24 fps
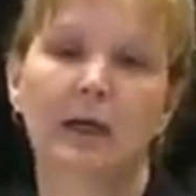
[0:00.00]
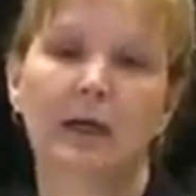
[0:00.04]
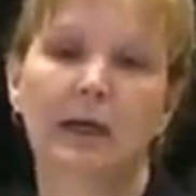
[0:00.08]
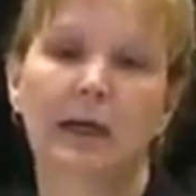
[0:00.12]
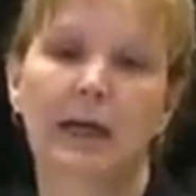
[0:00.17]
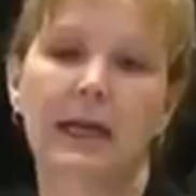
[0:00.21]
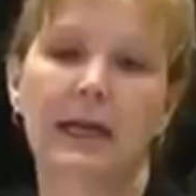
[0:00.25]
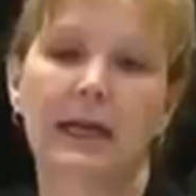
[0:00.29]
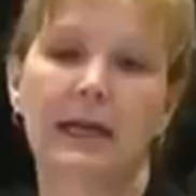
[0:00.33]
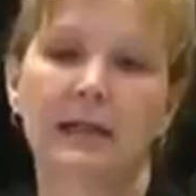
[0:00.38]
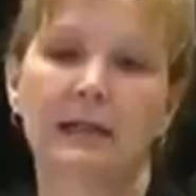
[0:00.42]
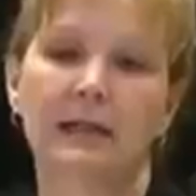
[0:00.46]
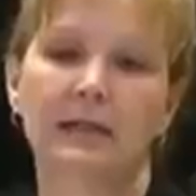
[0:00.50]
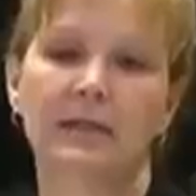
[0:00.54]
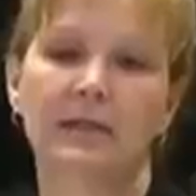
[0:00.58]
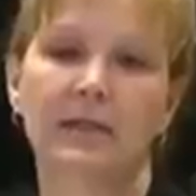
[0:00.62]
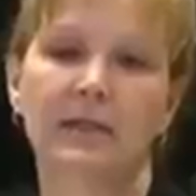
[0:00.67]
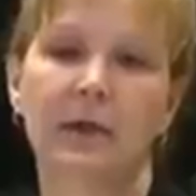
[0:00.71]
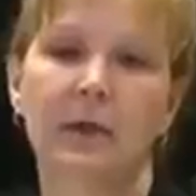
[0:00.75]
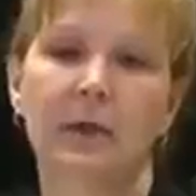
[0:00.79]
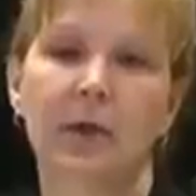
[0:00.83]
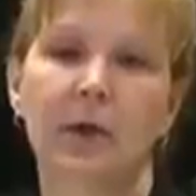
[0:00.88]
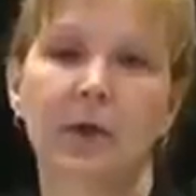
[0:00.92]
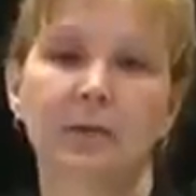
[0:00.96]

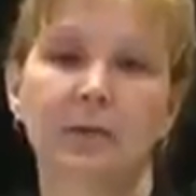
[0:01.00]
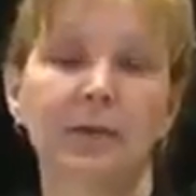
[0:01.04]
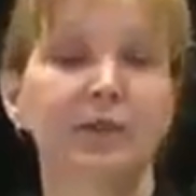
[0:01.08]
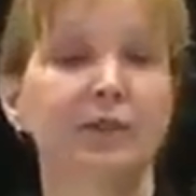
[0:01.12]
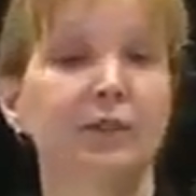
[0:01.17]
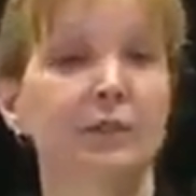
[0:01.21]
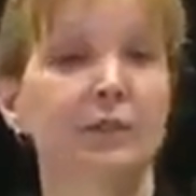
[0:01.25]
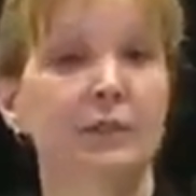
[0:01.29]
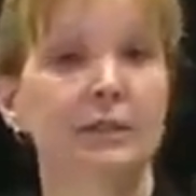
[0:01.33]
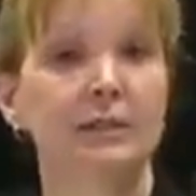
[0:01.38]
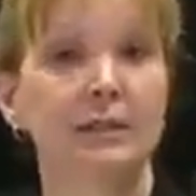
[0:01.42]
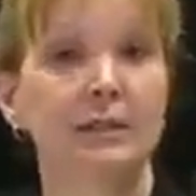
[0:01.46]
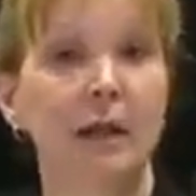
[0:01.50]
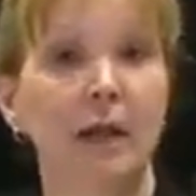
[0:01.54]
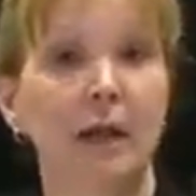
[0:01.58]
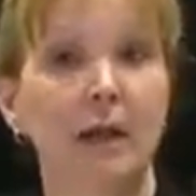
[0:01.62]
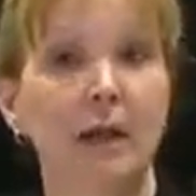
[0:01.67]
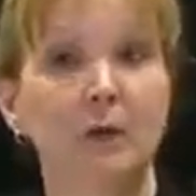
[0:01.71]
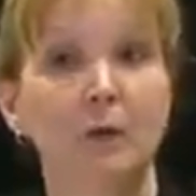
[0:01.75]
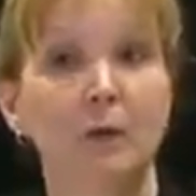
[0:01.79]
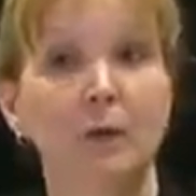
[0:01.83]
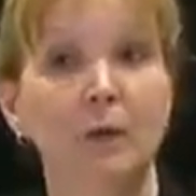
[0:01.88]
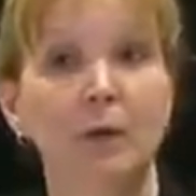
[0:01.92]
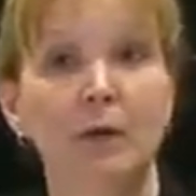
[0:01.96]
And so our
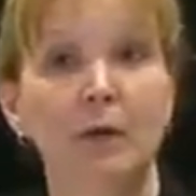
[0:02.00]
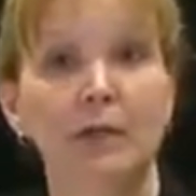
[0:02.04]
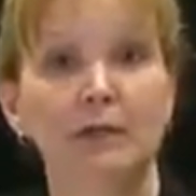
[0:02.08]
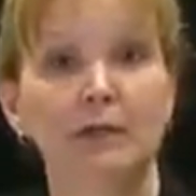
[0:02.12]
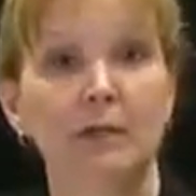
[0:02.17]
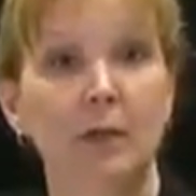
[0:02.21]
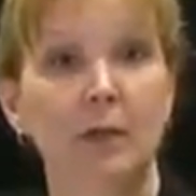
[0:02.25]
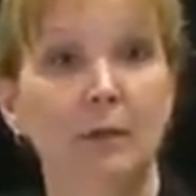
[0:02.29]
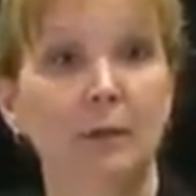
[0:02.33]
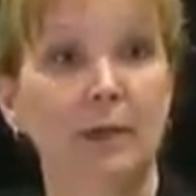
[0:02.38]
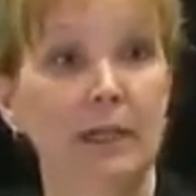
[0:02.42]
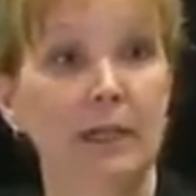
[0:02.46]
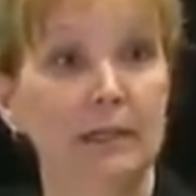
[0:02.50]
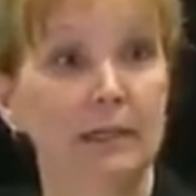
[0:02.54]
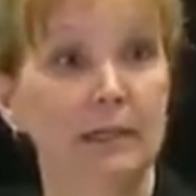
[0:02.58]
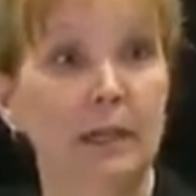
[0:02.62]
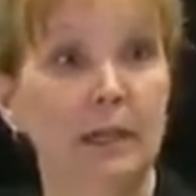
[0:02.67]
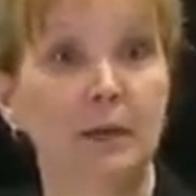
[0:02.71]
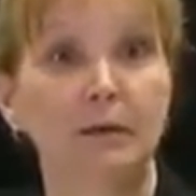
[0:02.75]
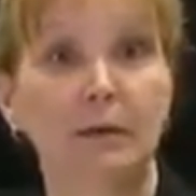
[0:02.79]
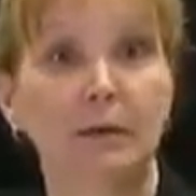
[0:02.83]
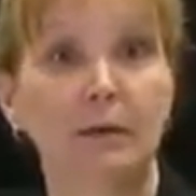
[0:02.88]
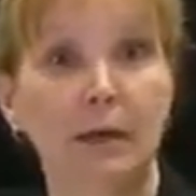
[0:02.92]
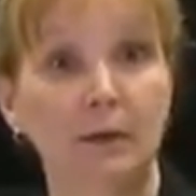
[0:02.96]
mission design work is
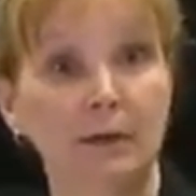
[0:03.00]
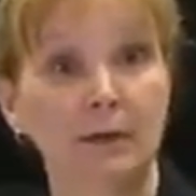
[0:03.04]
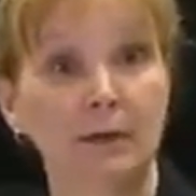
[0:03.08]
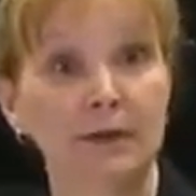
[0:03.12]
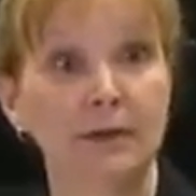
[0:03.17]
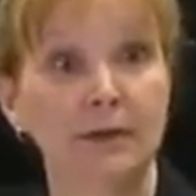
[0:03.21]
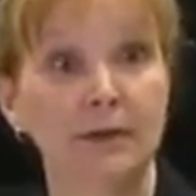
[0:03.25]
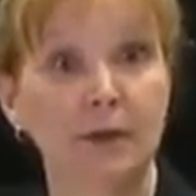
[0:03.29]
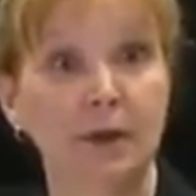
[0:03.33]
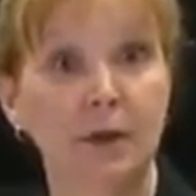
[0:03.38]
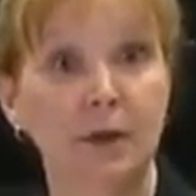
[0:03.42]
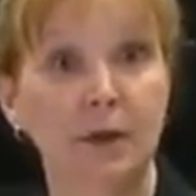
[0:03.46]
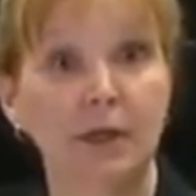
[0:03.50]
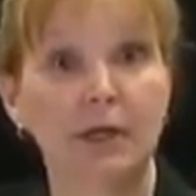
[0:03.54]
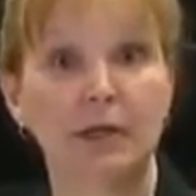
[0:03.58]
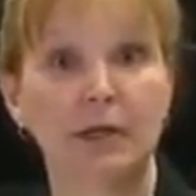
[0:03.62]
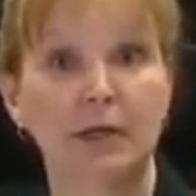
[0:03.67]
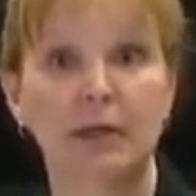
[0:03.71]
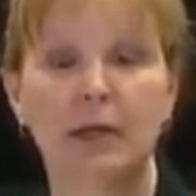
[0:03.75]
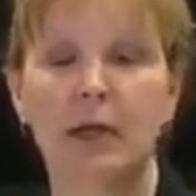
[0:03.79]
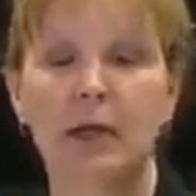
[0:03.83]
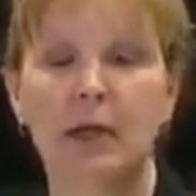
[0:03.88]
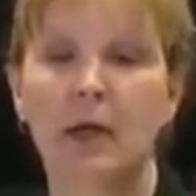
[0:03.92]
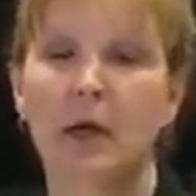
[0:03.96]
all being done around
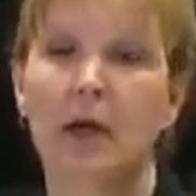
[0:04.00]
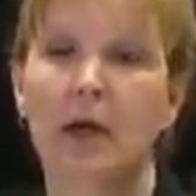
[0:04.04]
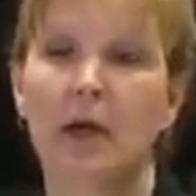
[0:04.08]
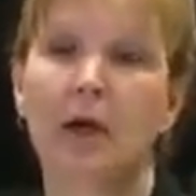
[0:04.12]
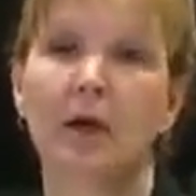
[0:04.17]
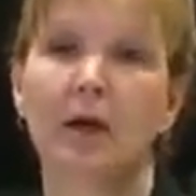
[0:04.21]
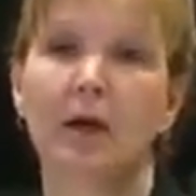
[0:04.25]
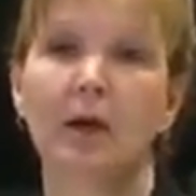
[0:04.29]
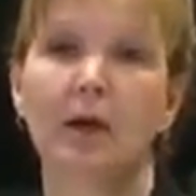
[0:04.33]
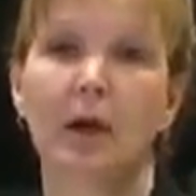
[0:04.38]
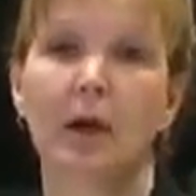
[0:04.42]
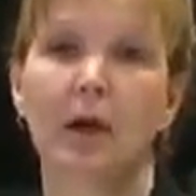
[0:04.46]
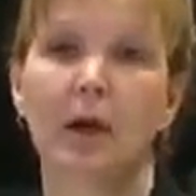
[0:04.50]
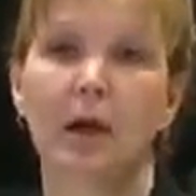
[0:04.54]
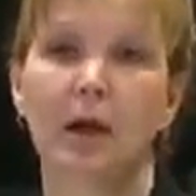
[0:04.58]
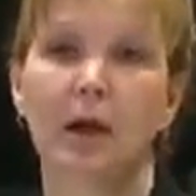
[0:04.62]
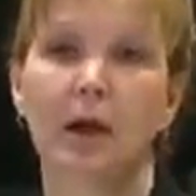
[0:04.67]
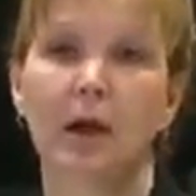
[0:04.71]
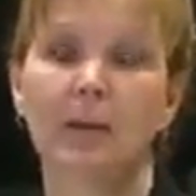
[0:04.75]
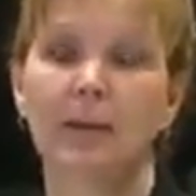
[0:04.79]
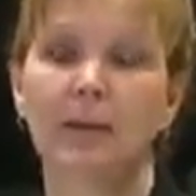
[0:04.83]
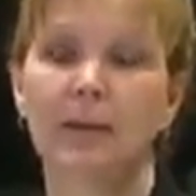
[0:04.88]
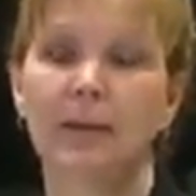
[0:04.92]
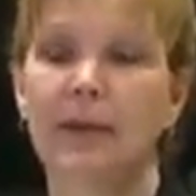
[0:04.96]
this target.
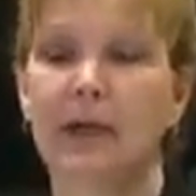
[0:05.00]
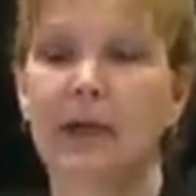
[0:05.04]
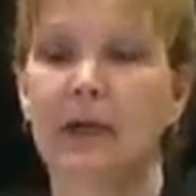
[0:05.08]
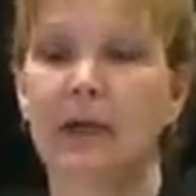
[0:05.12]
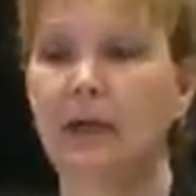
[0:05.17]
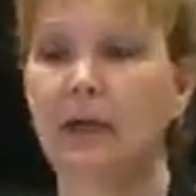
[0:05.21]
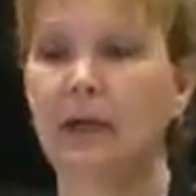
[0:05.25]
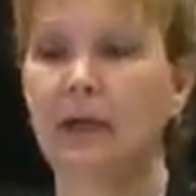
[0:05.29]
Our